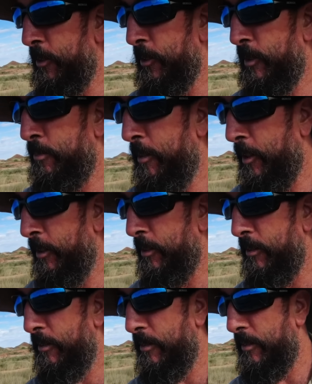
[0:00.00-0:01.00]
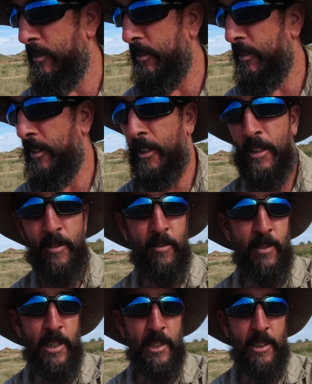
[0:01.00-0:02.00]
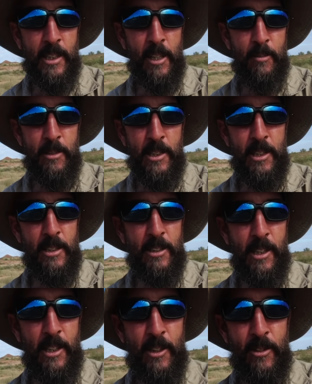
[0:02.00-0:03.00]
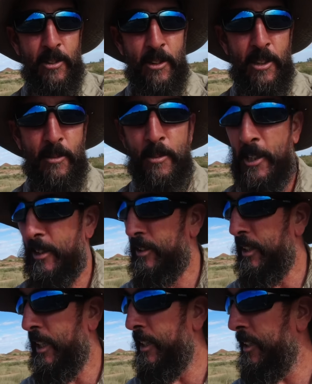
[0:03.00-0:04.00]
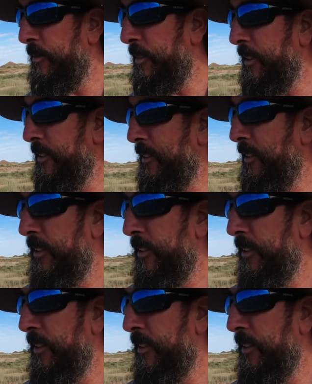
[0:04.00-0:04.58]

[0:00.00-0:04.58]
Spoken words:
to a spot that I'd found a couple of years ago. I thought I might chain it, but